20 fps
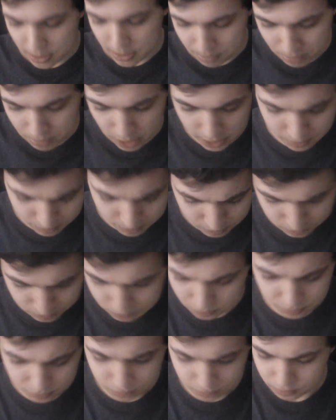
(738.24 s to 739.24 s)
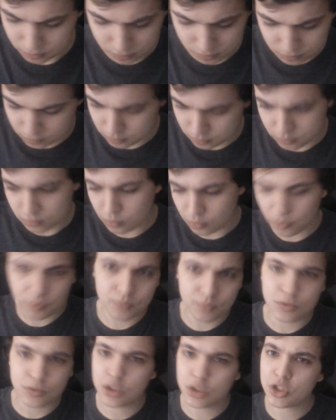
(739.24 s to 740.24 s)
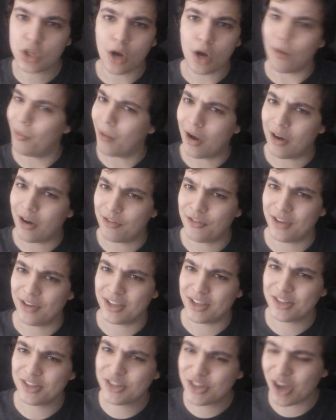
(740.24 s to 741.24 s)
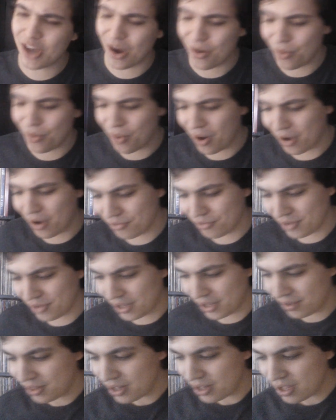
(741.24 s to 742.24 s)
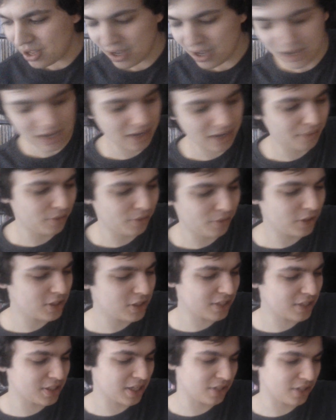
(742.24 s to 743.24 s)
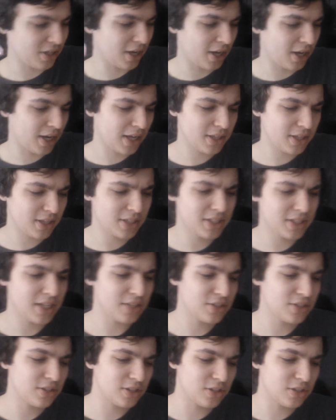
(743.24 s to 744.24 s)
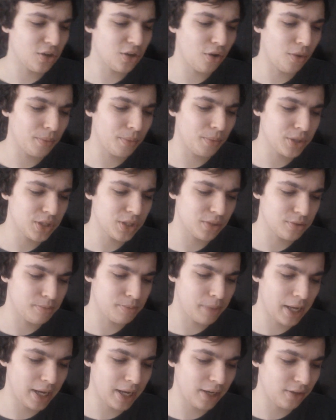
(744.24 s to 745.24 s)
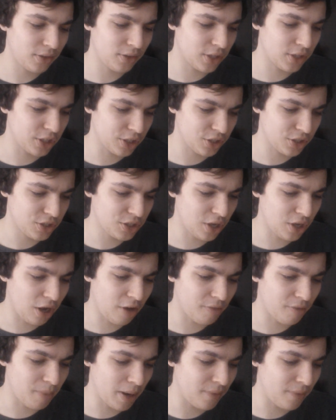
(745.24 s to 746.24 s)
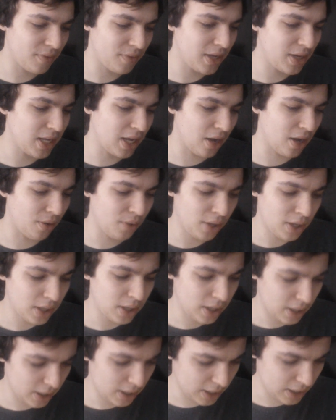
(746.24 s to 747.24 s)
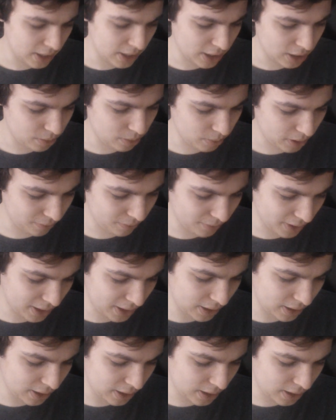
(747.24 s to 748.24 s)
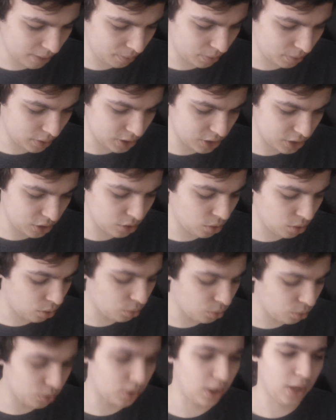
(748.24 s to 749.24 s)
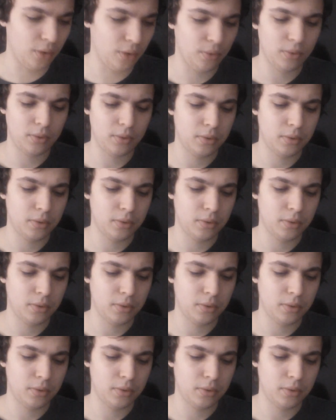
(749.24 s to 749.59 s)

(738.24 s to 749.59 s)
but so worth it, so worth it. This has the song on which I was playing at the start of my video. I forget what it's called though.